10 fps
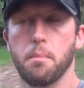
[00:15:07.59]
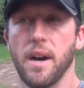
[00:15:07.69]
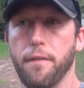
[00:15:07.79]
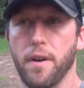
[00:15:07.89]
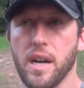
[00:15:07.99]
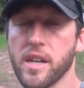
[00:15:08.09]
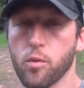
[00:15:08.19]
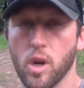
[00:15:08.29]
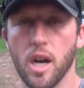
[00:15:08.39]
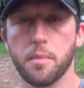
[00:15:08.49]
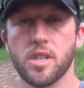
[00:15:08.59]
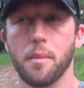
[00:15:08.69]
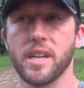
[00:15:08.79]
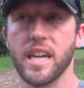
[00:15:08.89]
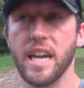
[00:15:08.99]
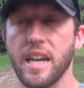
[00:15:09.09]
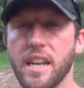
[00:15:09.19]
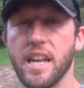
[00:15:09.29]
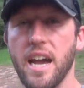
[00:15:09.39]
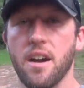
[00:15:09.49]
by finding rubs coming in
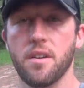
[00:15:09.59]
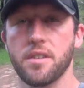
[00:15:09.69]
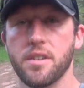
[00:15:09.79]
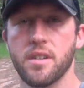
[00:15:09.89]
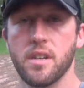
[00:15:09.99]
and out,